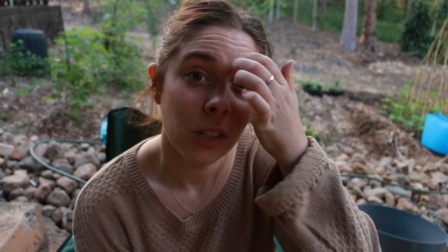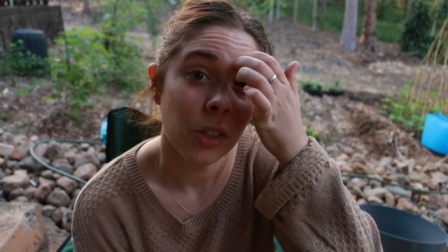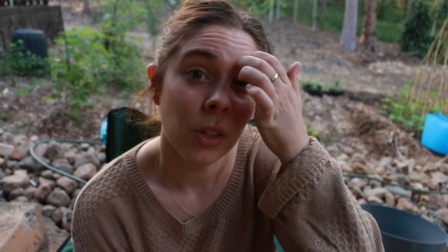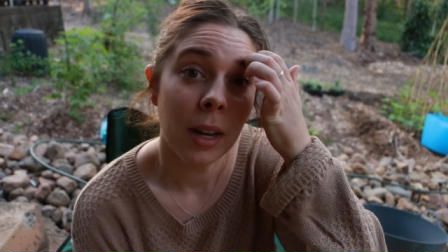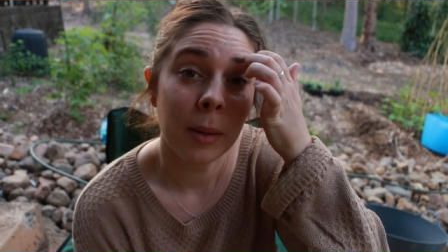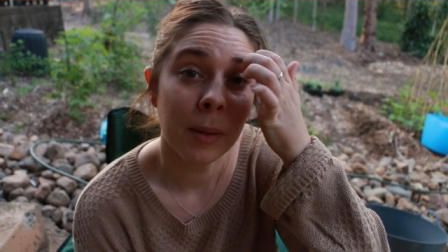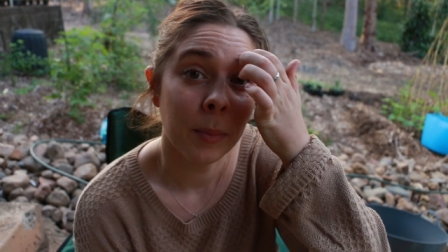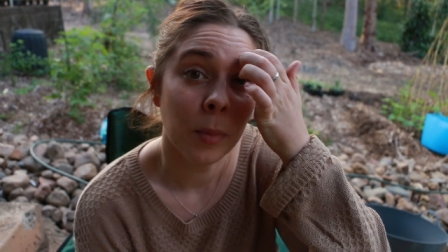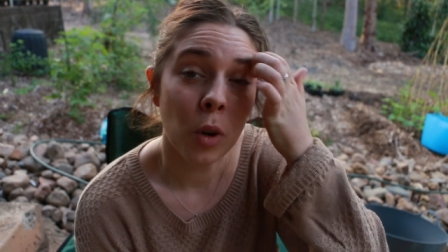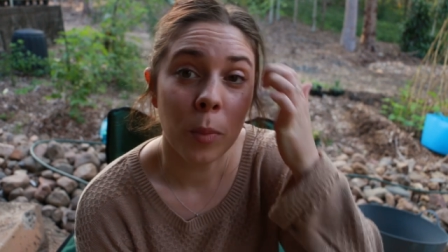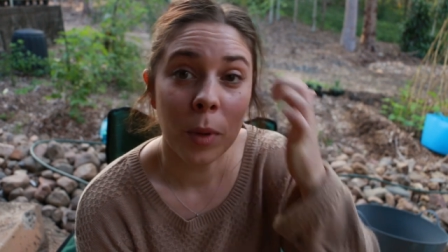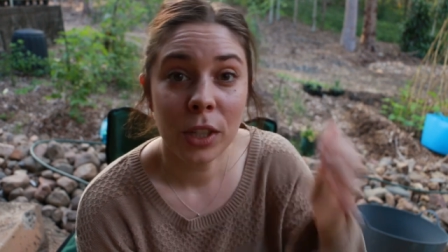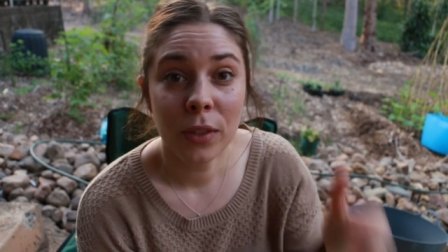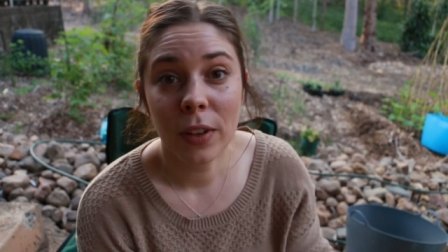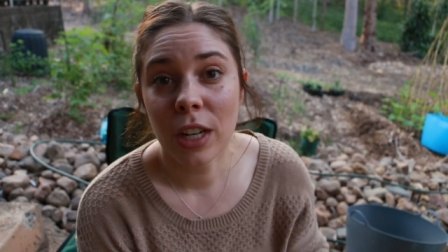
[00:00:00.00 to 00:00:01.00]
So I'm
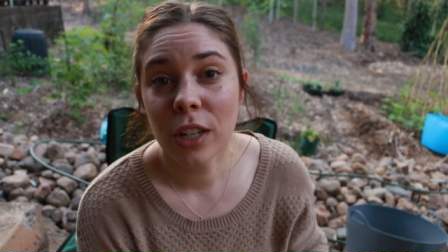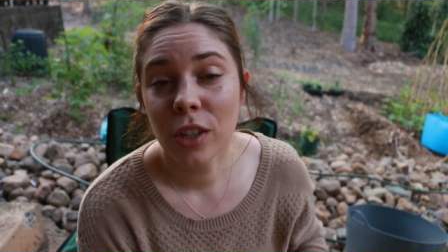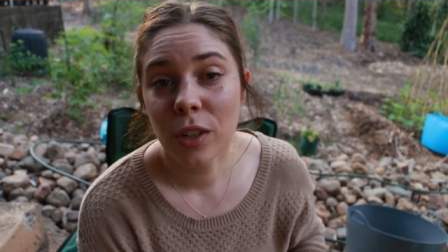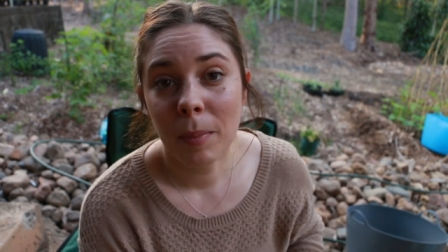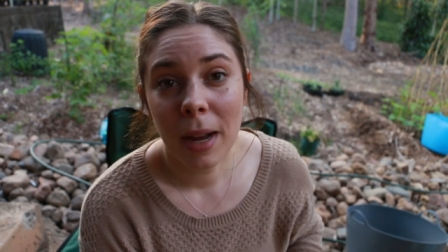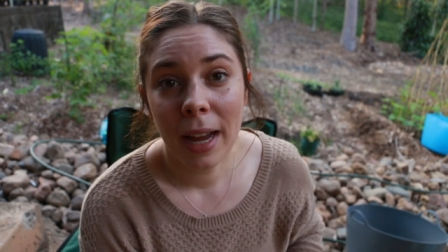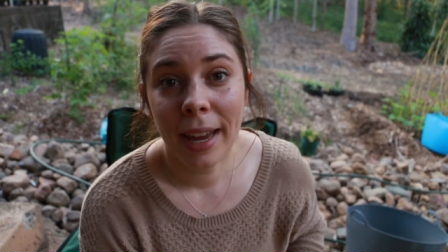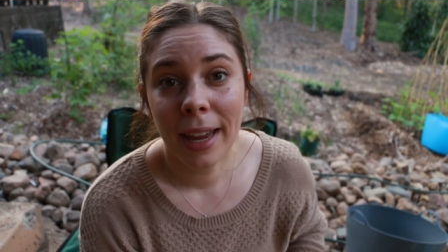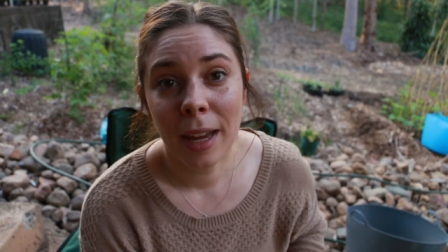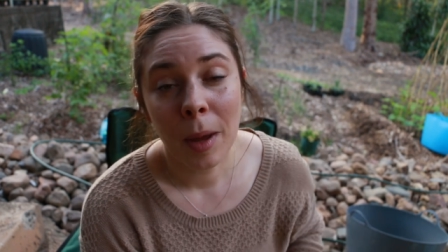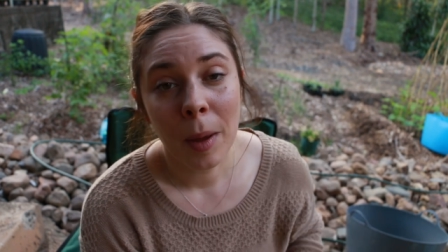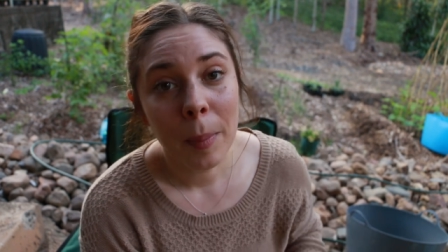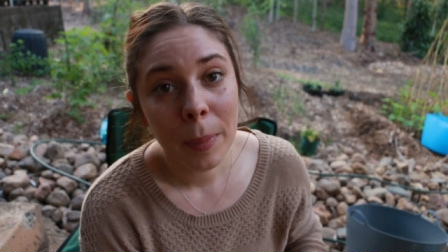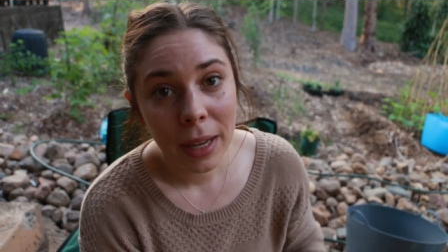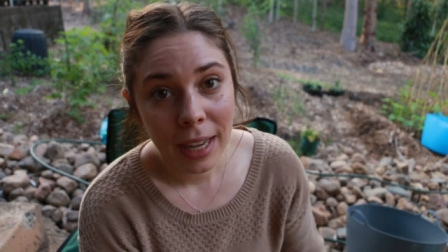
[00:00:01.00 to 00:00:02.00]
almost finished
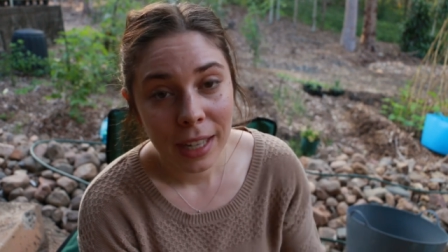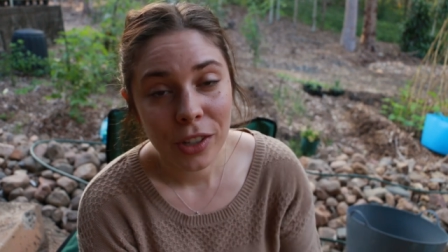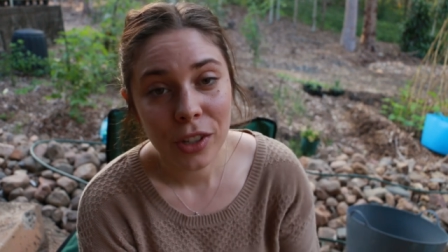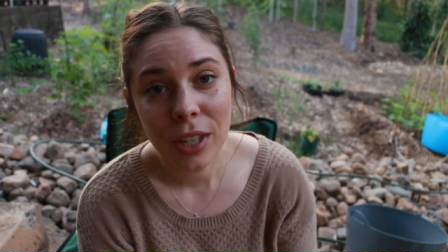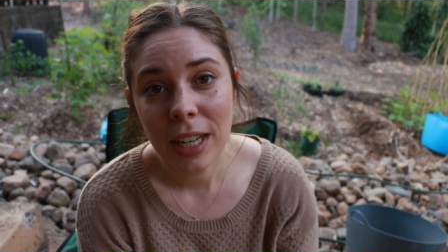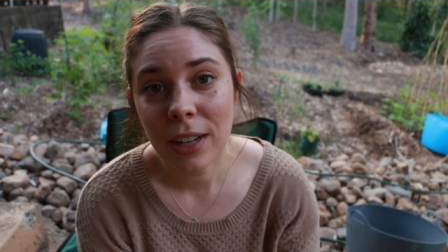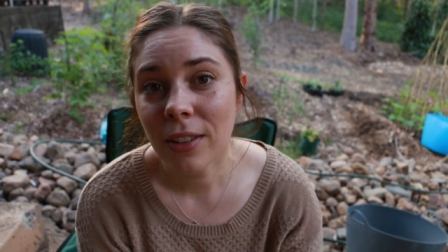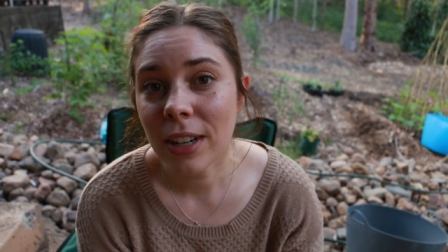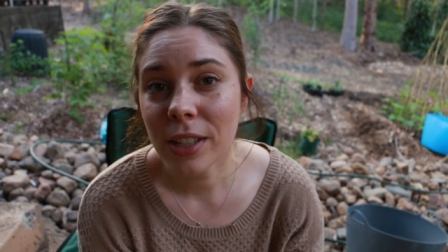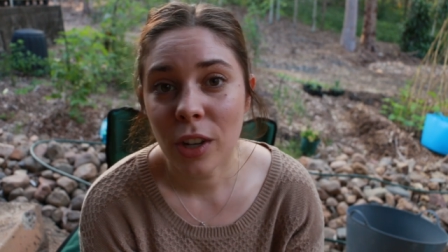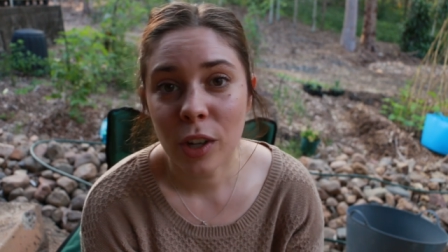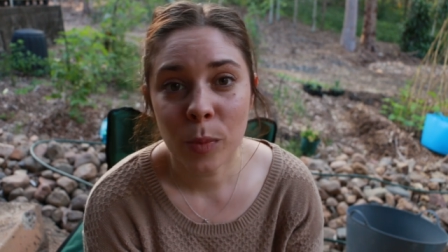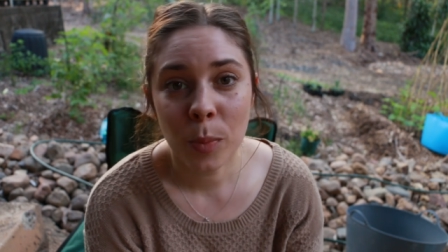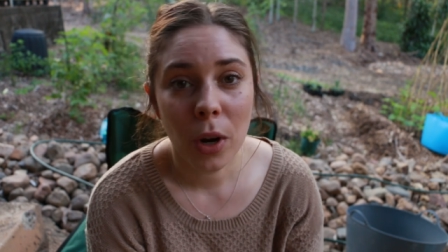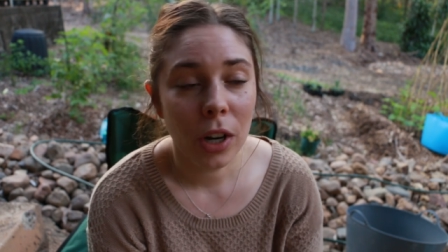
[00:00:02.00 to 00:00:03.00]
my PhD
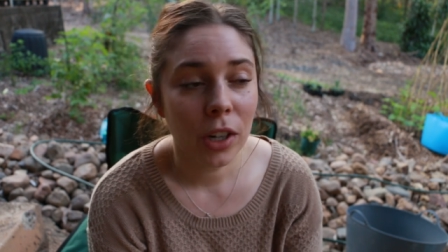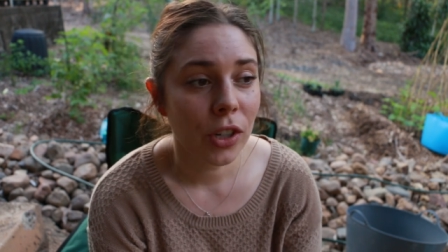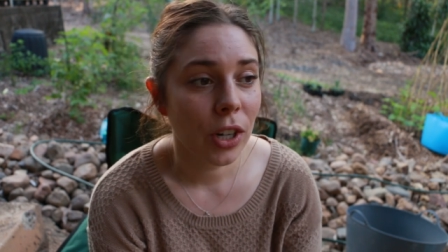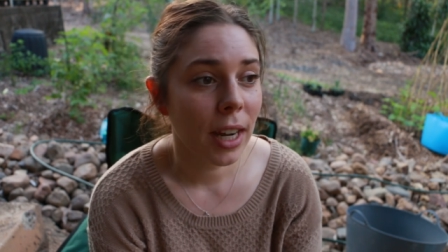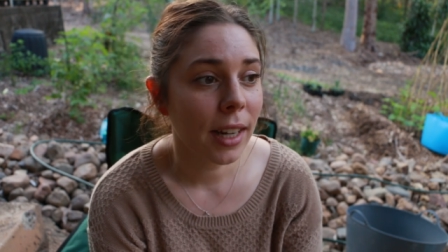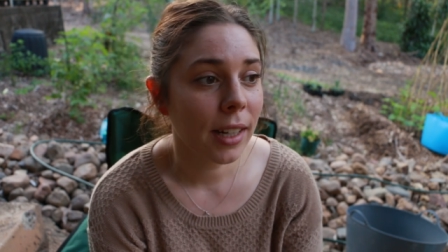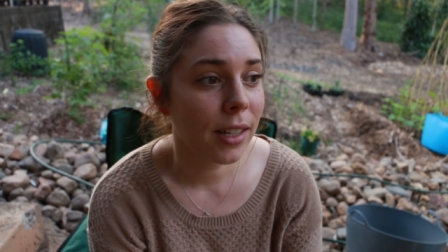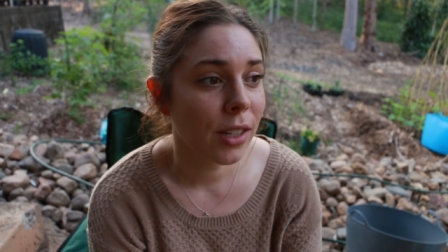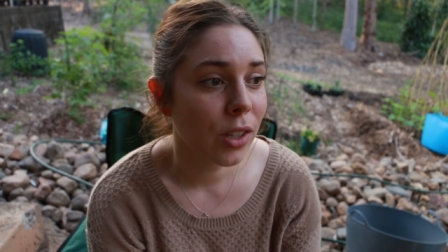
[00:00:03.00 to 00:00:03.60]
research project.